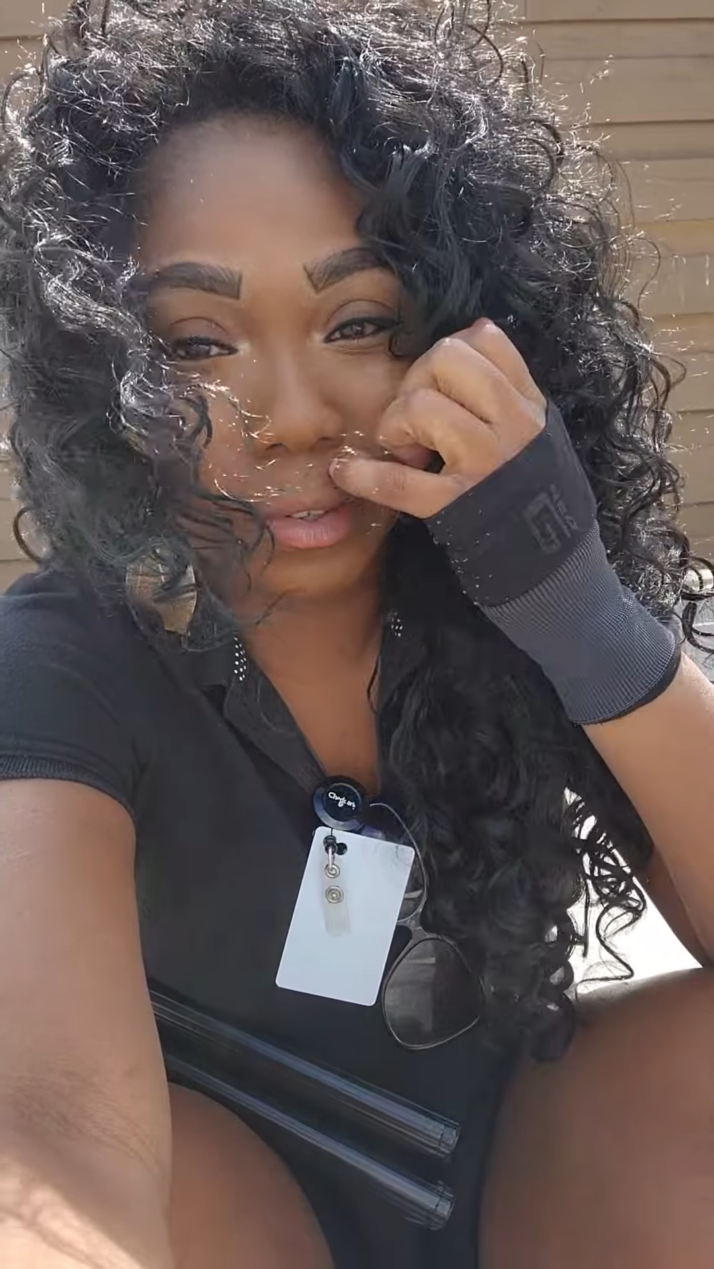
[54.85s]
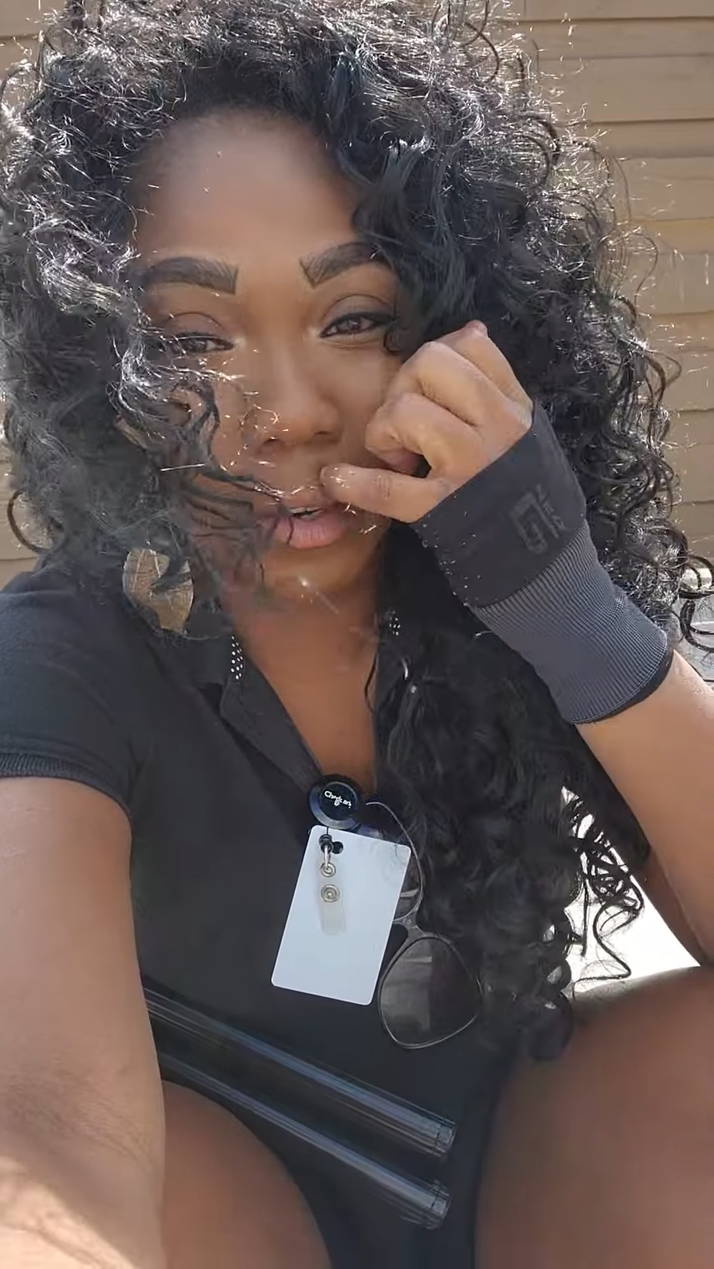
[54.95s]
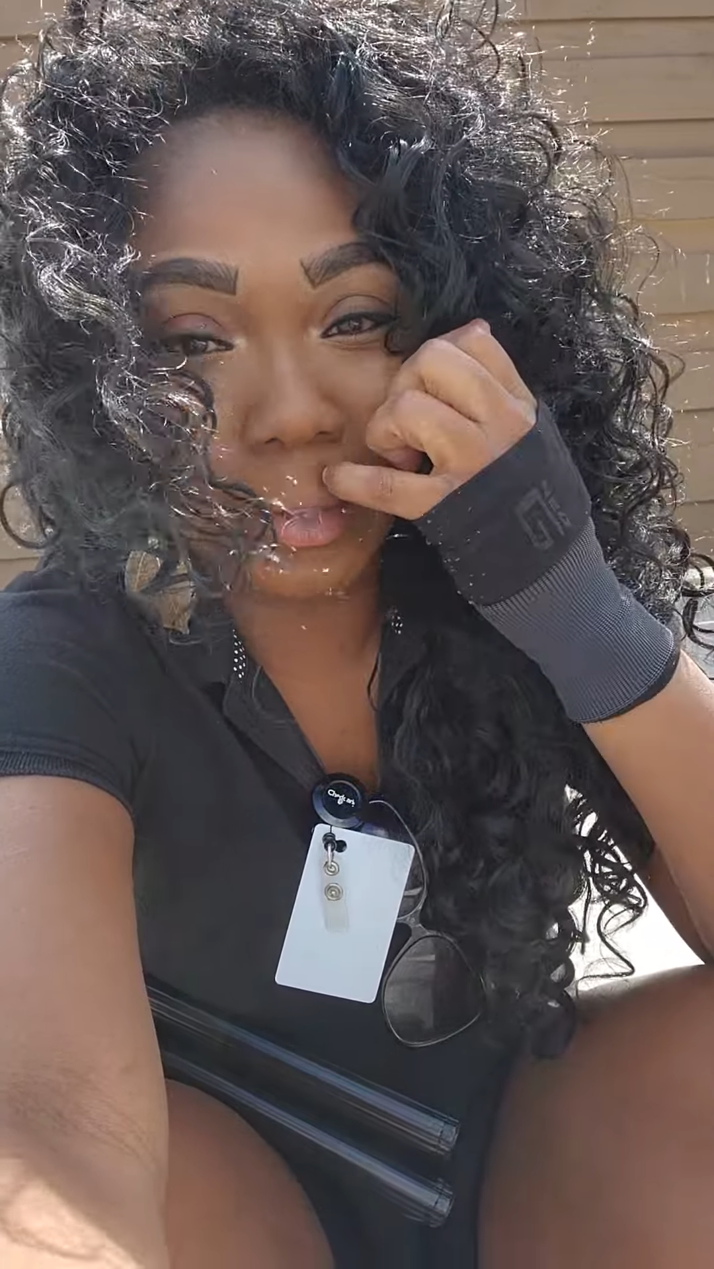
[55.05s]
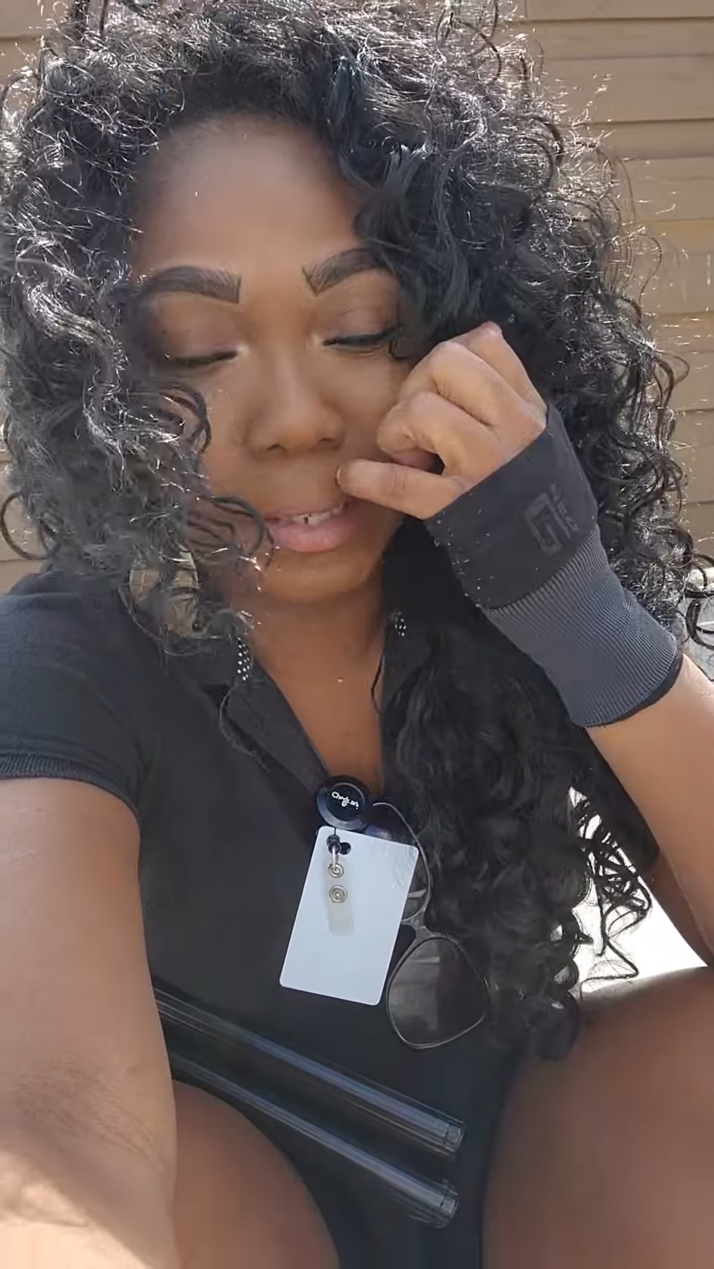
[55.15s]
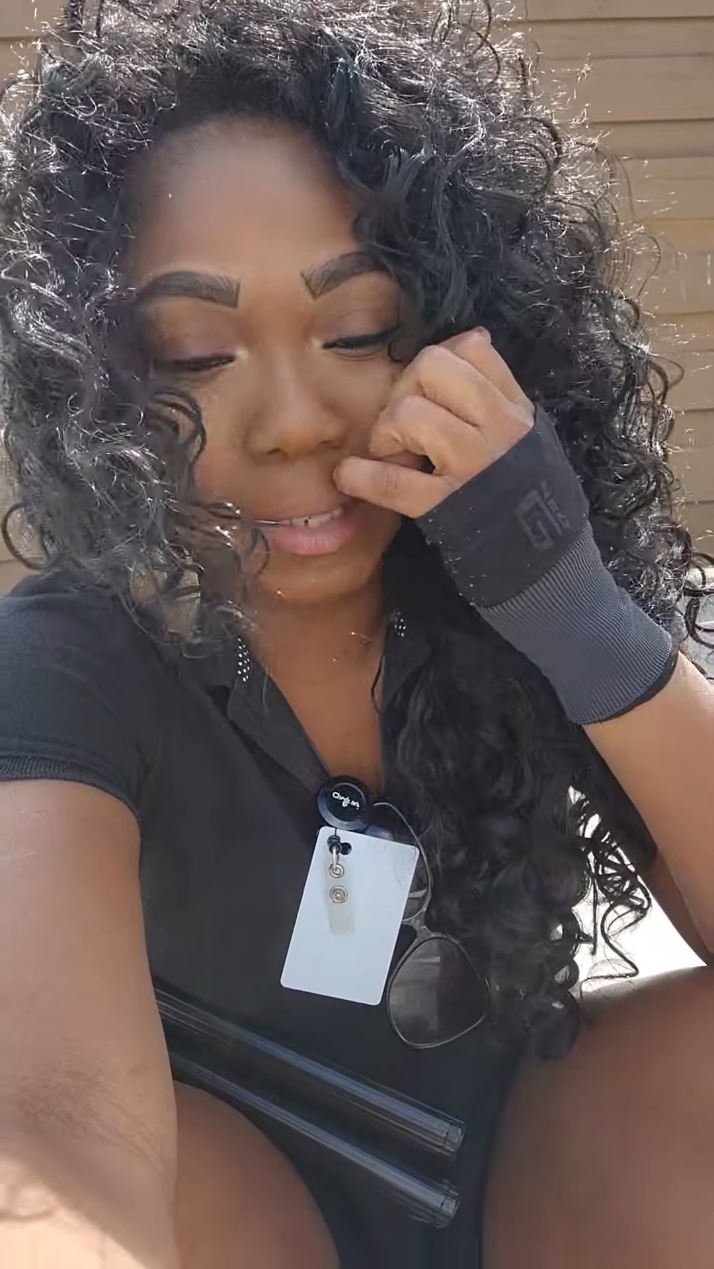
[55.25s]

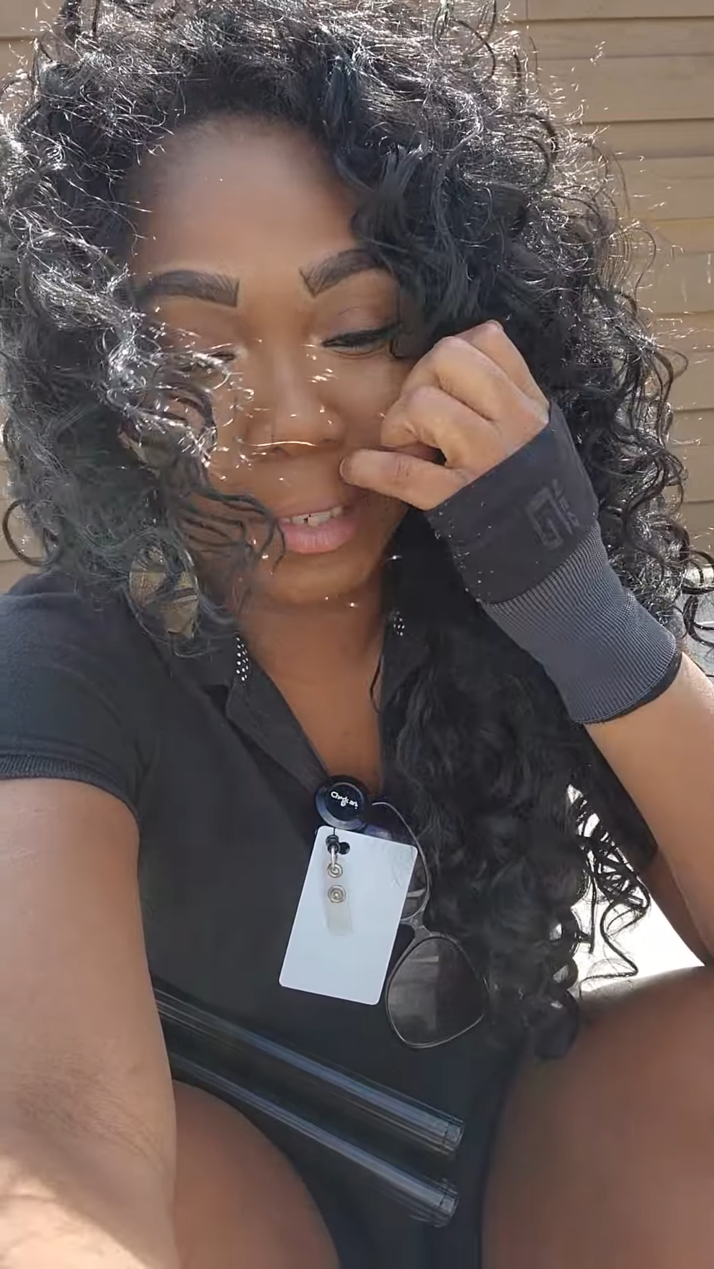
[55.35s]
Sorry, that's